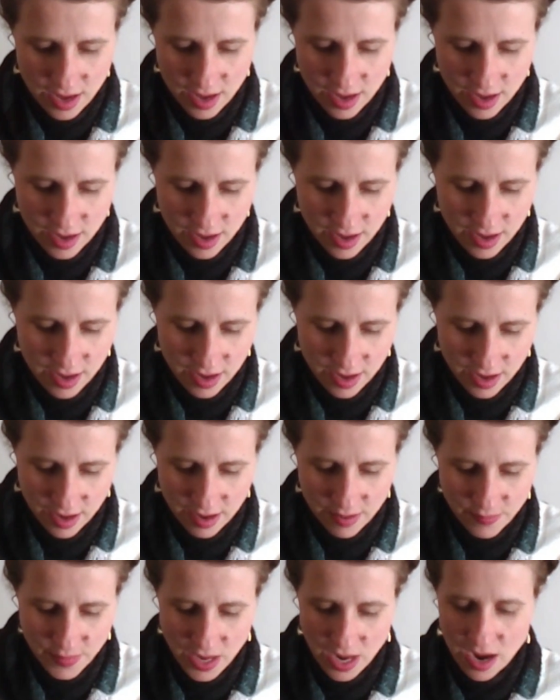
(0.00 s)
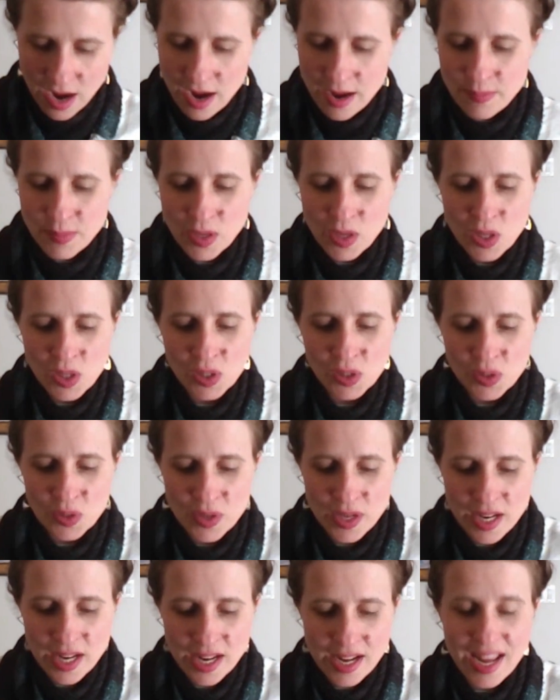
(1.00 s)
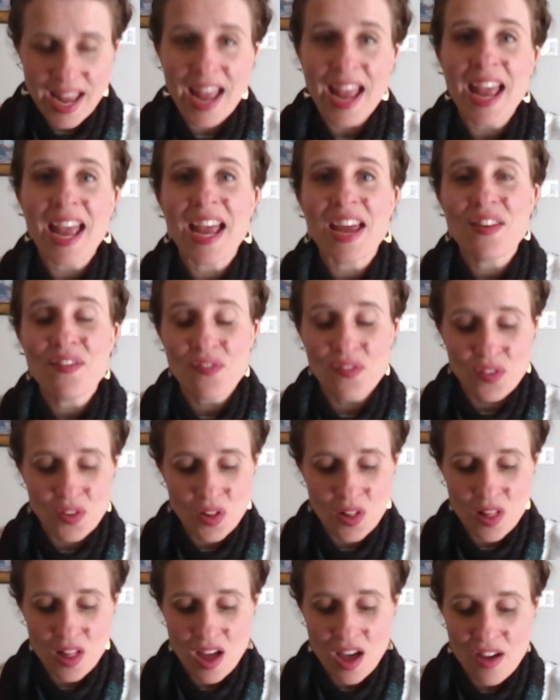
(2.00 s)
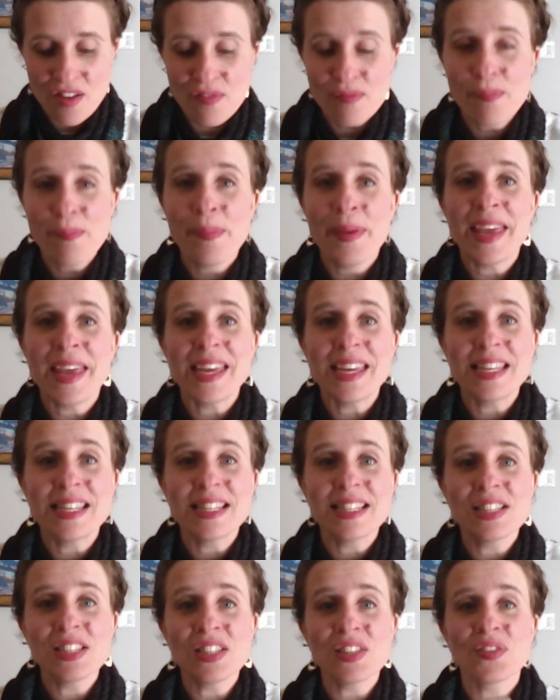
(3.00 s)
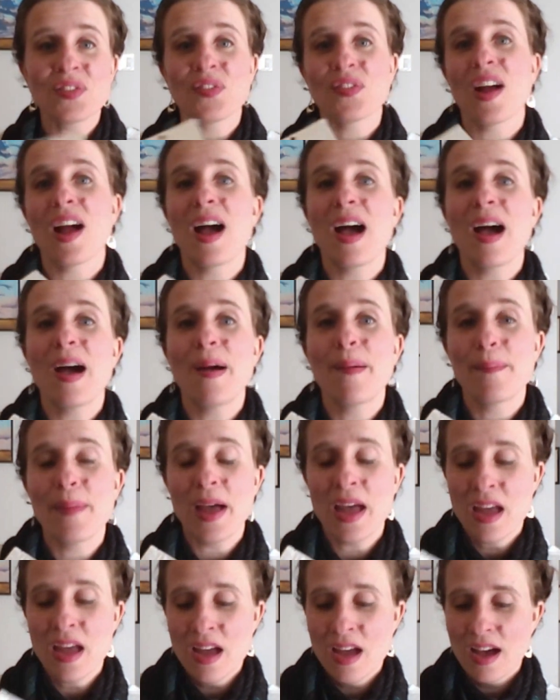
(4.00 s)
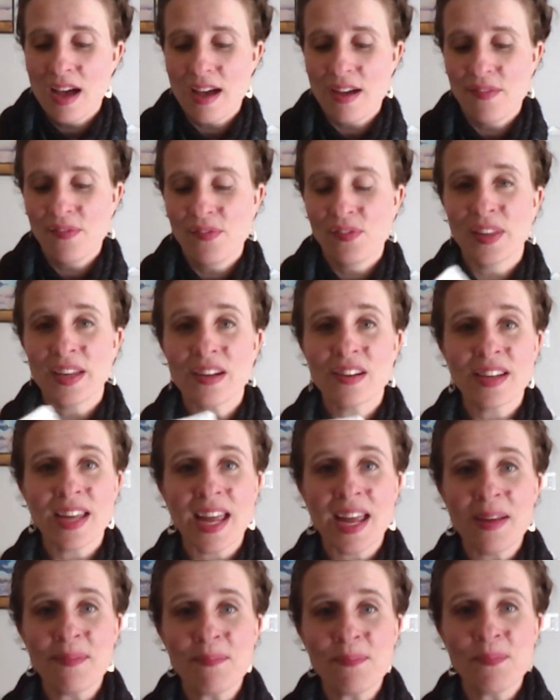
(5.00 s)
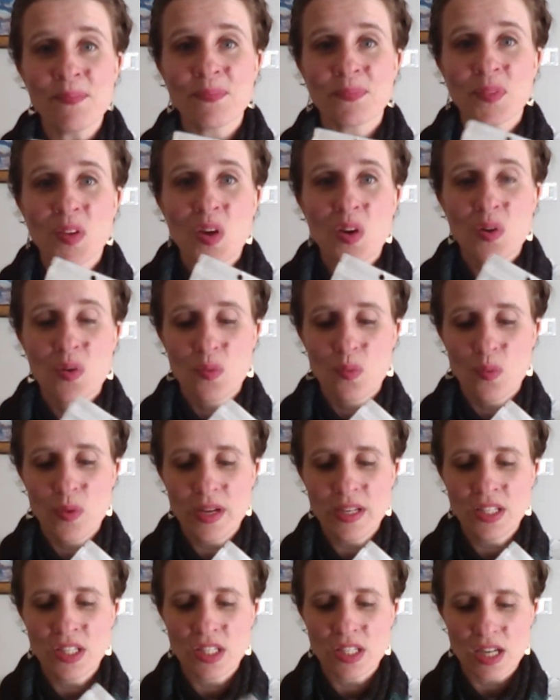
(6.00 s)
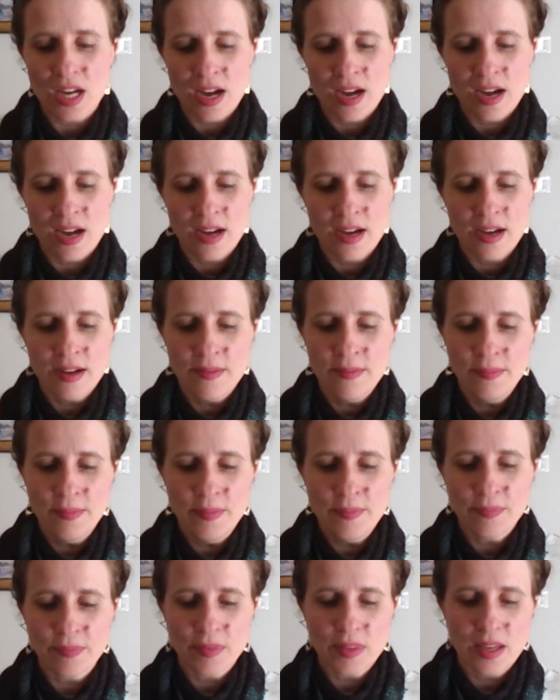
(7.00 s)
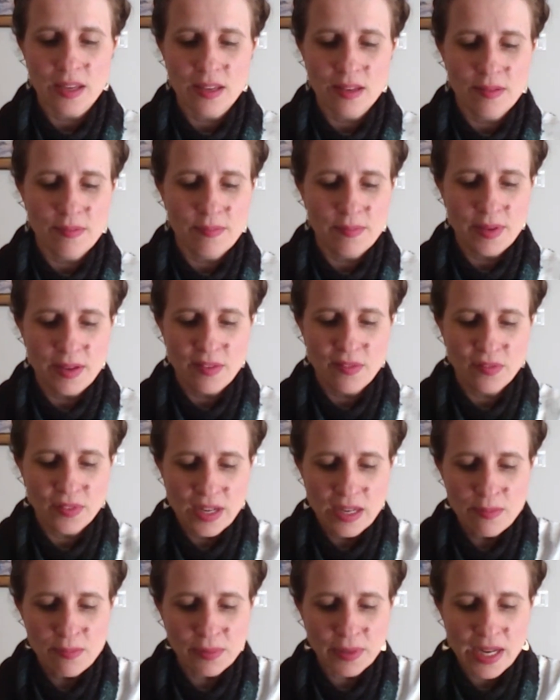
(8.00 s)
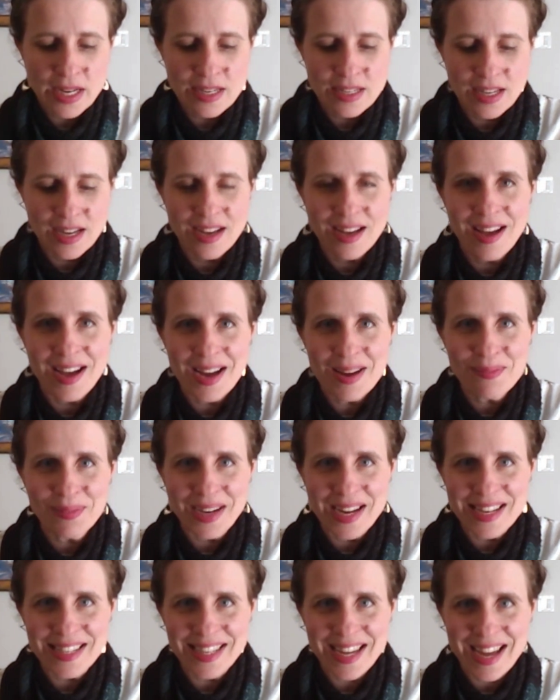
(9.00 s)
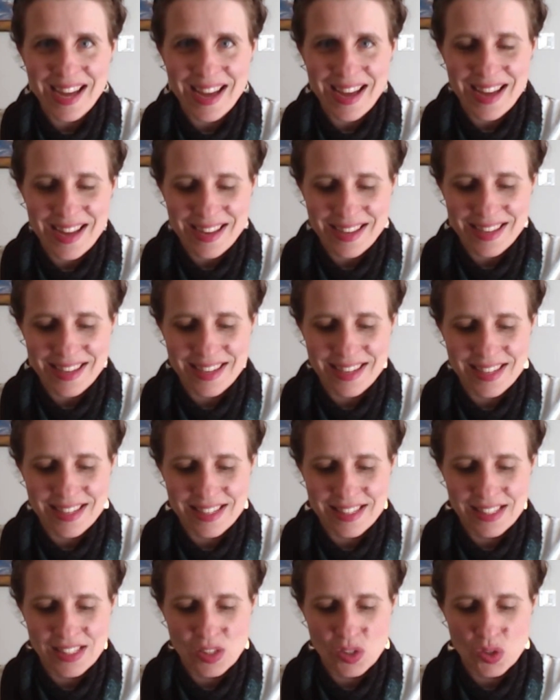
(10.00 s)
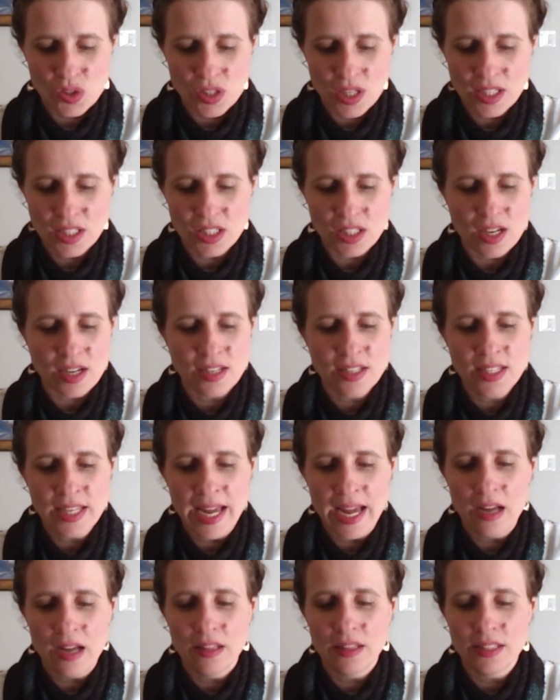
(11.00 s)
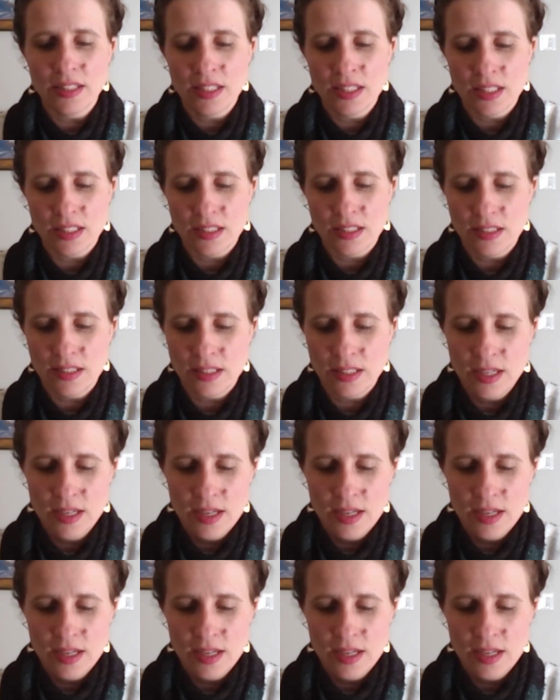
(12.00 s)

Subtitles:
I'm including a handful of pins from Flare Game, which my friend Brenda, hi Brenda, is such a talented